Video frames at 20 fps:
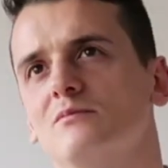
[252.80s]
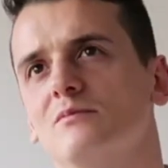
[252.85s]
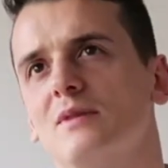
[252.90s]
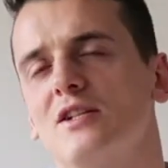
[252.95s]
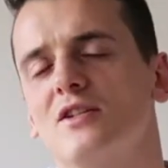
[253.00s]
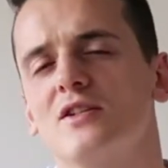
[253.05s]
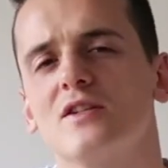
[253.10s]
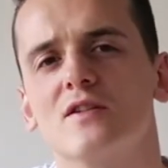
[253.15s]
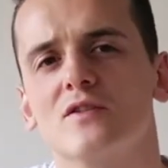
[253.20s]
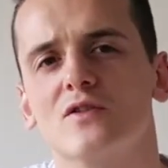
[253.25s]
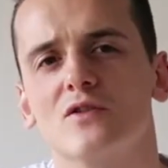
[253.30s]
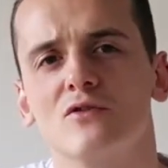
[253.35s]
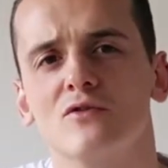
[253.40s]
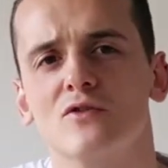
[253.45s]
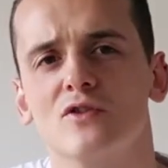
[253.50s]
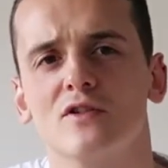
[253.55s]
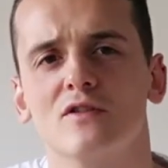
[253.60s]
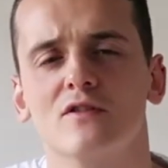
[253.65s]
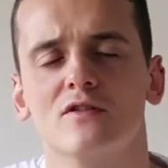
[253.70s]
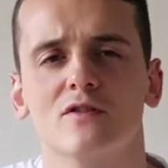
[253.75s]
mentioning
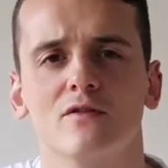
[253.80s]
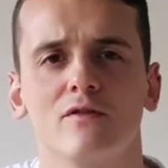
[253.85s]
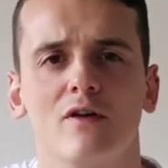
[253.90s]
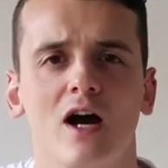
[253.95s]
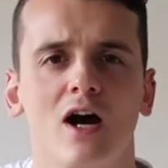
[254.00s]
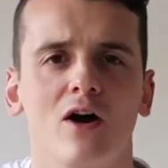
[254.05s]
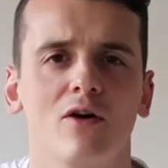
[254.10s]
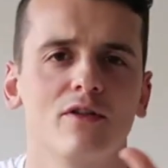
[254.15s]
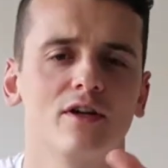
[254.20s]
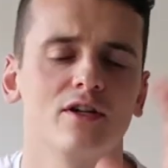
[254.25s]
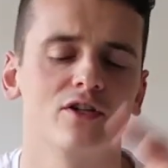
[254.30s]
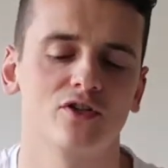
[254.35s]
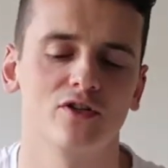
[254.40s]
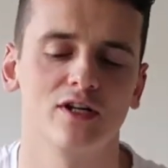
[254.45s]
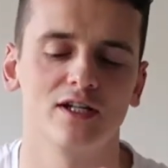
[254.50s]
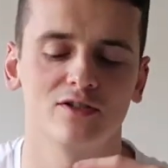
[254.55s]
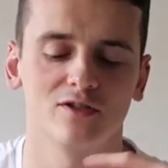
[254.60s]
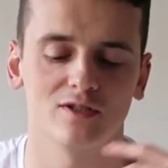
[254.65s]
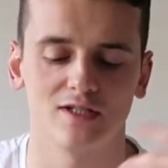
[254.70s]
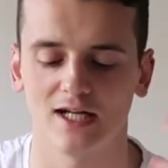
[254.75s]
solutions of how they
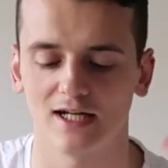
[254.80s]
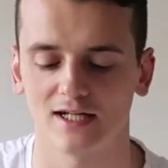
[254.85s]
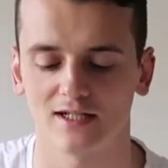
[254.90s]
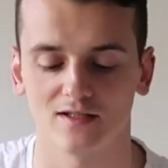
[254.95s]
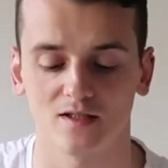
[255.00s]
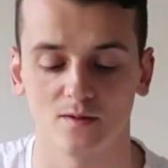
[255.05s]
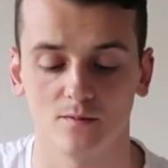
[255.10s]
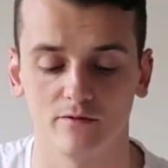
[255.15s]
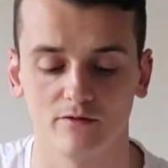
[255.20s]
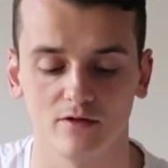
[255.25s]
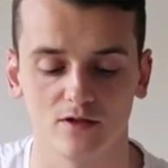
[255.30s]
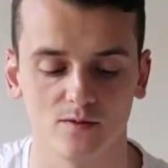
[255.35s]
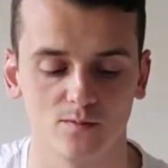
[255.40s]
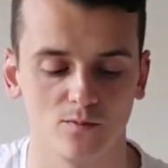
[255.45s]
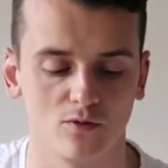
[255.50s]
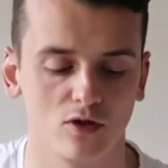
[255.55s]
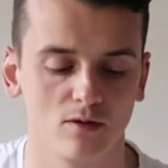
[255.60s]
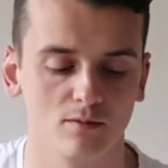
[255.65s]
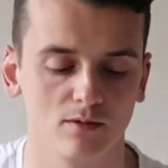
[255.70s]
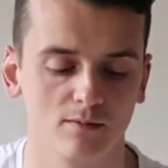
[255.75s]
try to tackle some of these
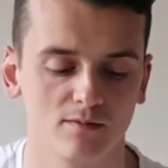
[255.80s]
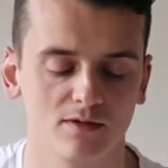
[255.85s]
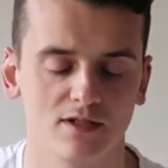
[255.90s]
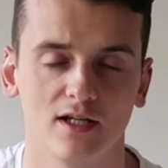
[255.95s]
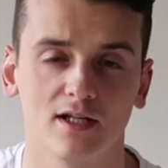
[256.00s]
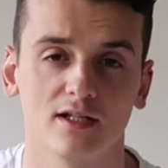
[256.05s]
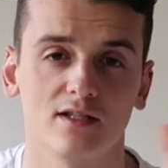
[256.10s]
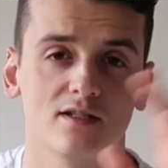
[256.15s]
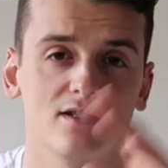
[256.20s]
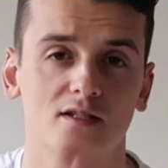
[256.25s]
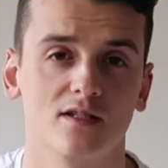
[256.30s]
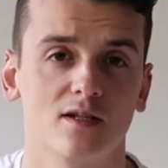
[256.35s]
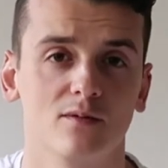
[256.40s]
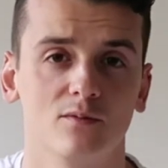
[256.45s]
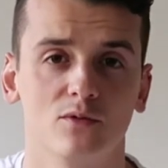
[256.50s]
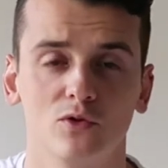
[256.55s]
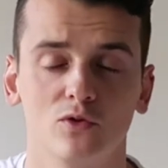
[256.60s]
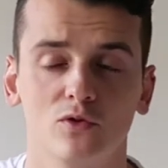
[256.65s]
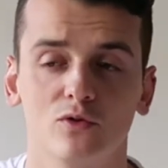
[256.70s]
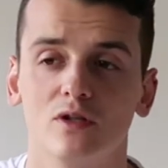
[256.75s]
problems, like
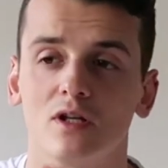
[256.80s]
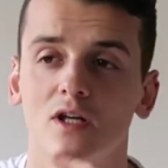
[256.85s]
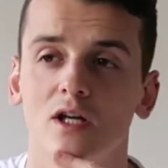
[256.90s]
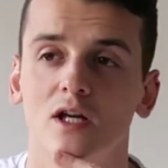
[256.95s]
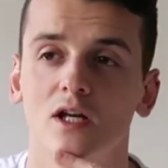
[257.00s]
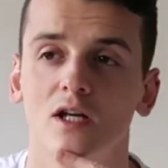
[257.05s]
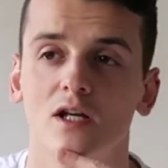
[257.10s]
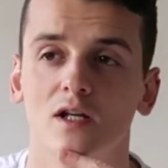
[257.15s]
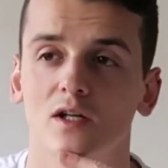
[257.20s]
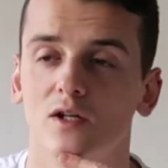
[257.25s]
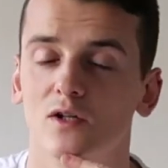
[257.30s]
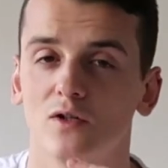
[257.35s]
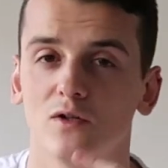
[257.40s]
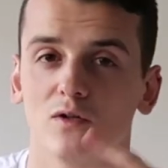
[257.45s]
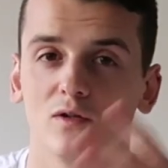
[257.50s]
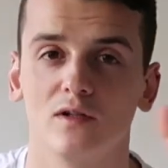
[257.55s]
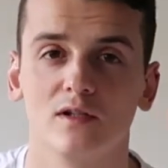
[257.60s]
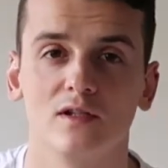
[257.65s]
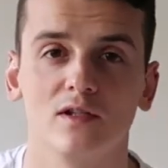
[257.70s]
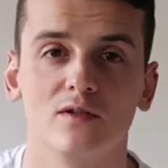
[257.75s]
some dude
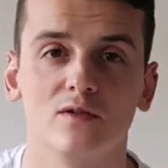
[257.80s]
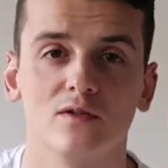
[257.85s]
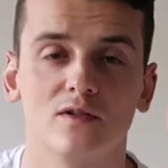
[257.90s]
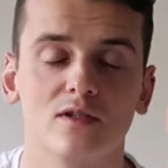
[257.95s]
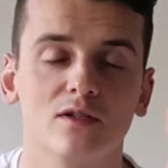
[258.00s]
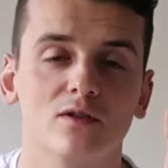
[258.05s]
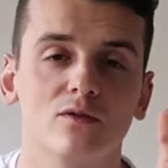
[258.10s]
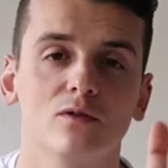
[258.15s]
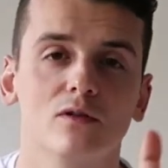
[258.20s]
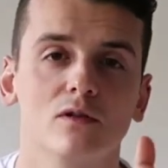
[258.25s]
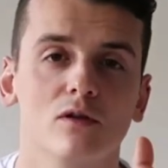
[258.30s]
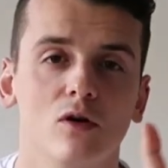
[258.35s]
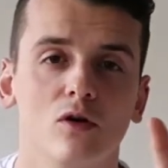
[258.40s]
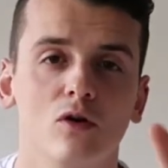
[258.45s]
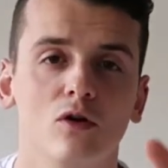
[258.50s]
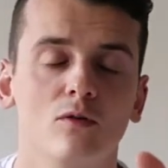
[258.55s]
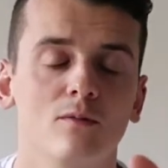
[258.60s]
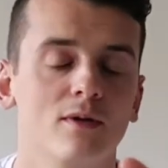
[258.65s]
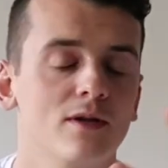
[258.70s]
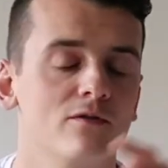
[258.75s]
only using Google
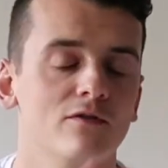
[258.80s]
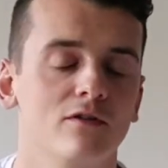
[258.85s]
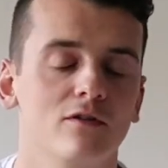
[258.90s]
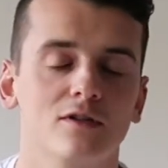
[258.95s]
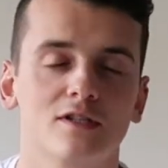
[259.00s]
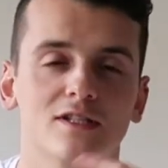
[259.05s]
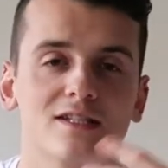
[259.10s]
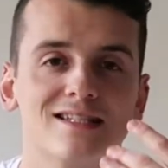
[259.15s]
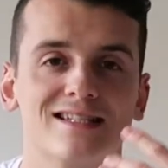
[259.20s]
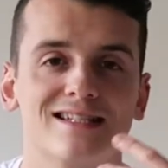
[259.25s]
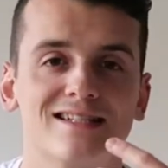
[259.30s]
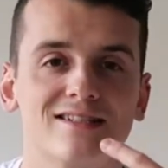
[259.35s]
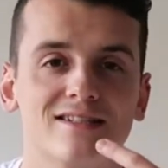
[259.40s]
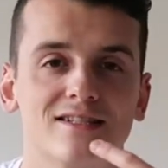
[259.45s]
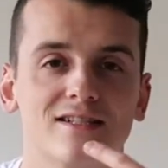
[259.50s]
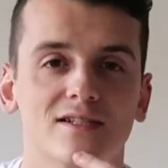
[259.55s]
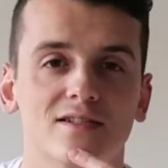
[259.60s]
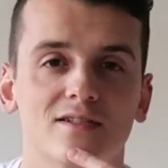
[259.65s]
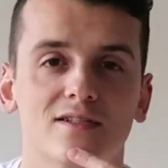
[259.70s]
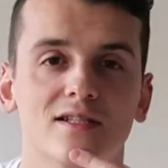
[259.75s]
Home and voice
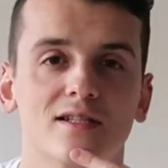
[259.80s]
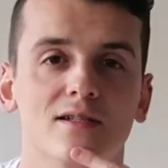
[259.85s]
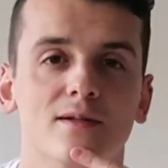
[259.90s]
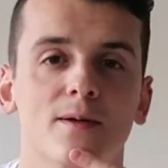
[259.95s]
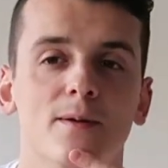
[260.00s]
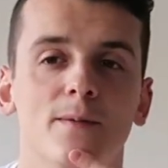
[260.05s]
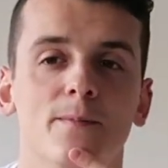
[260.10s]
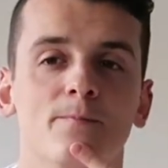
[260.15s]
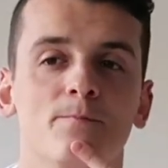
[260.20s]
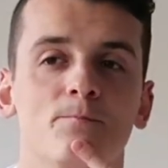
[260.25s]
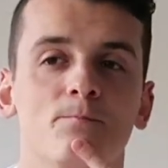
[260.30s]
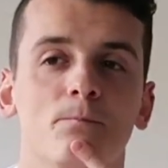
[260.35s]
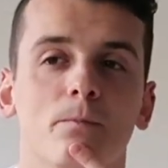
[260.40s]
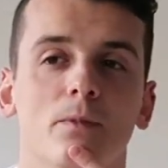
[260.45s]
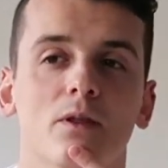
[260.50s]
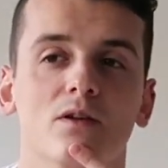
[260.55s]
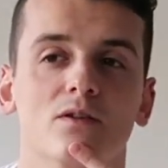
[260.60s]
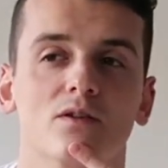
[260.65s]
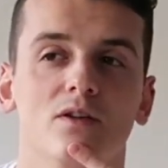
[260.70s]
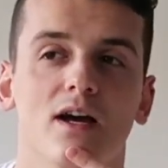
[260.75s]
assistants
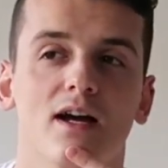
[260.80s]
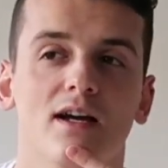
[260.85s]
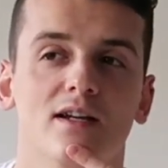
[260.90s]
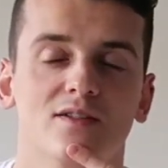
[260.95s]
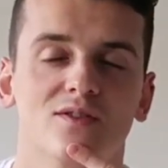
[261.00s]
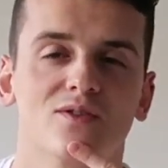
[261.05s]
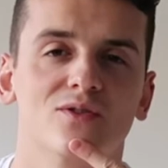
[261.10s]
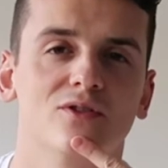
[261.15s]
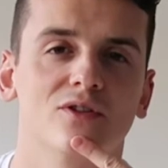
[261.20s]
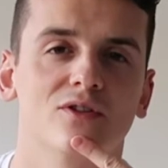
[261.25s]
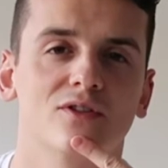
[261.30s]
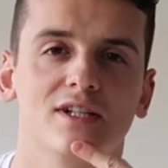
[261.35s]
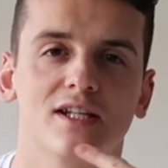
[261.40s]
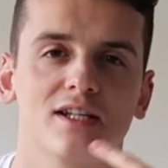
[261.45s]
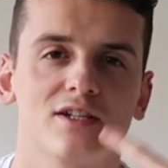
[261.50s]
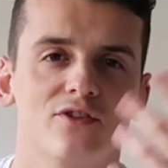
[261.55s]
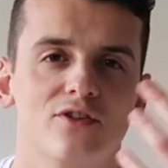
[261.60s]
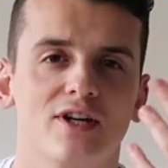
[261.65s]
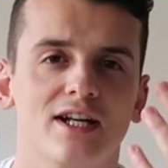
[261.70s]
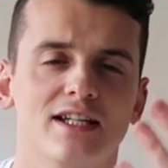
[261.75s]
as to not
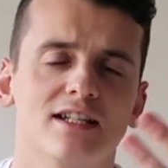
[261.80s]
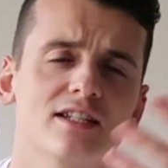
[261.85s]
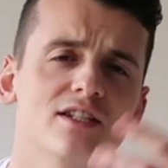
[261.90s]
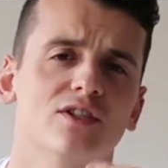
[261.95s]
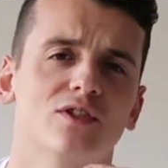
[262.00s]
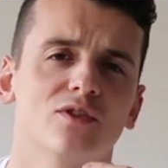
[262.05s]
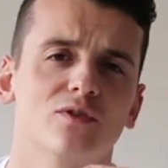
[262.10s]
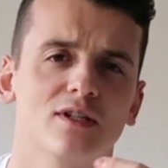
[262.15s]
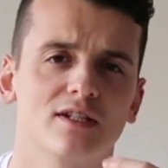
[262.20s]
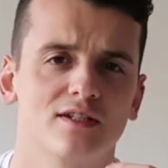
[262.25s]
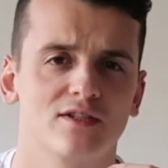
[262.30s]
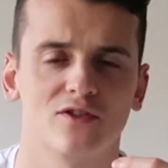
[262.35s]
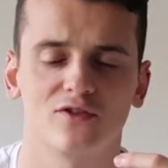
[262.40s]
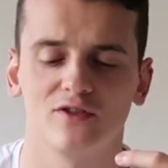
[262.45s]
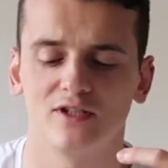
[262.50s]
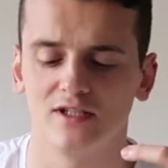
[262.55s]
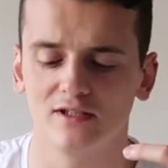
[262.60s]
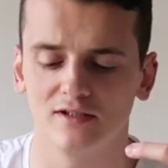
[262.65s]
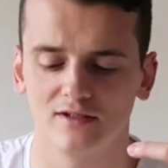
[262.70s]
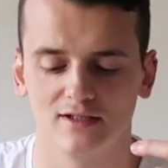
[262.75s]
get dragged into a
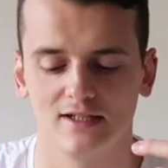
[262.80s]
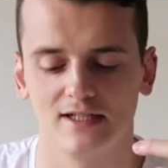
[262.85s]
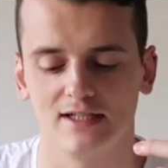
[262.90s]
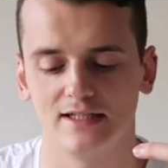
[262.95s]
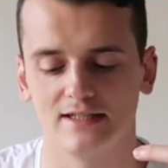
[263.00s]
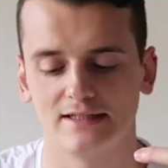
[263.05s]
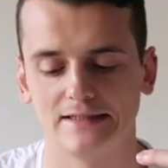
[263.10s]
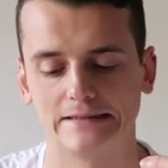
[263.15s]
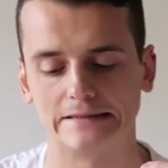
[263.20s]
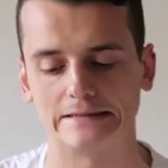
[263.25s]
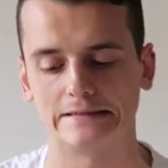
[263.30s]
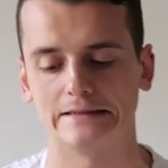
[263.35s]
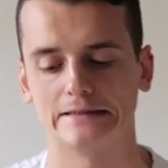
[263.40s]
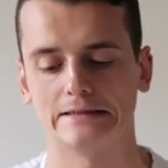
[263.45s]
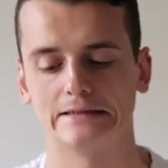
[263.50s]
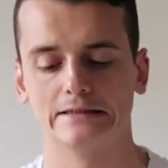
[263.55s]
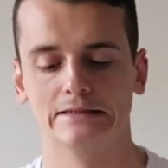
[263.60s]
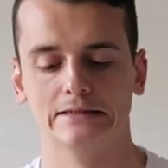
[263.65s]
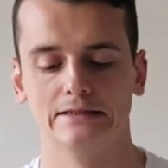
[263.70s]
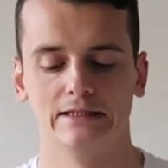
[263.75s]
screen and
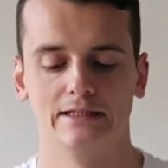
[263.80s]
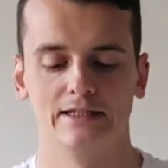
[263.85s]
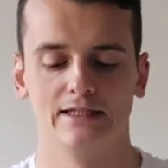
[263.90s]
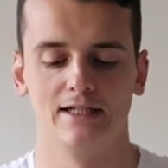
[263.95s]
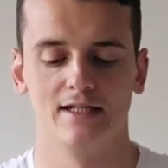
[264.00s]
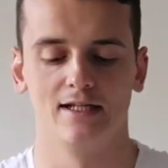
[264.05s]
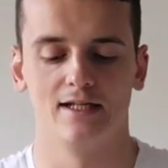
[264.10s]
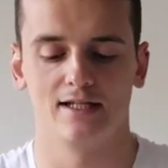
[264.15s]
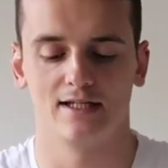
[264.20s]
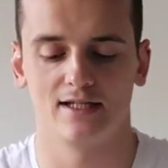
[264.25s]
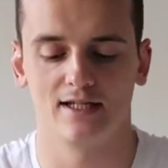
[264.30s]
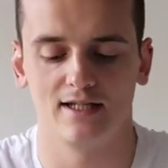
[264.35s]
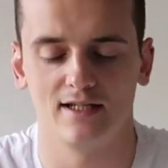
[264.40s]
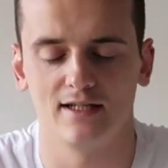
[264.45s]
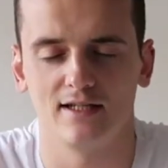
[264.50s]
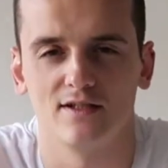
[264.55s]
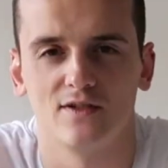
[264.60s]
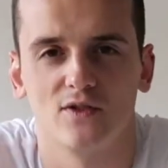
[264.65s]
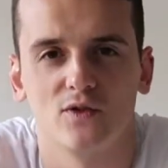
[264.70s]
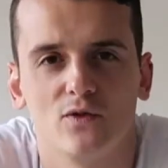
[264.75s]

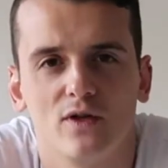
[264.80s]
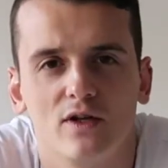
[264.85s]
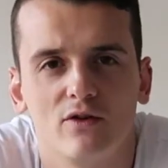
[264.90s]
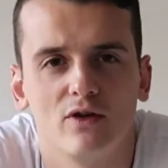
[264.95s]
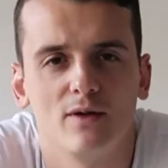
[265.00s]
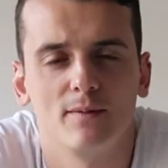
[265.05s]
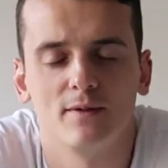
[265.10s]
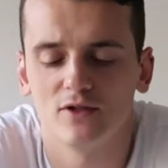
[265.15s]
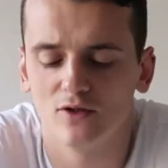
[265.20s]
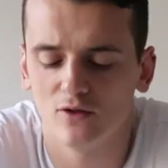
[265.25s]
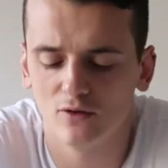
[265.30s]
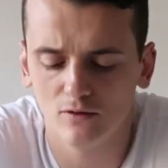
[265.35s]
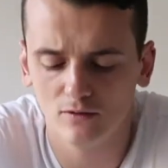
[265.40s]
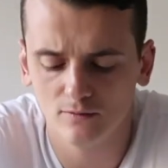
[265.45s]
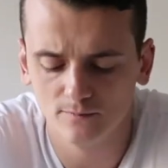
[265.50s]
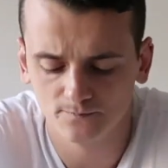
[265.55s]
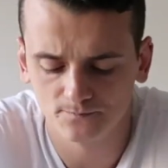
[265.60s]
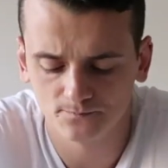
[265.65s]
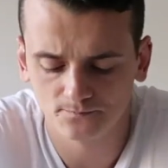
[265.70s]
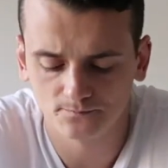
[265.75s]
getting into a rabbit
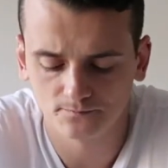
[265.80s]
hole.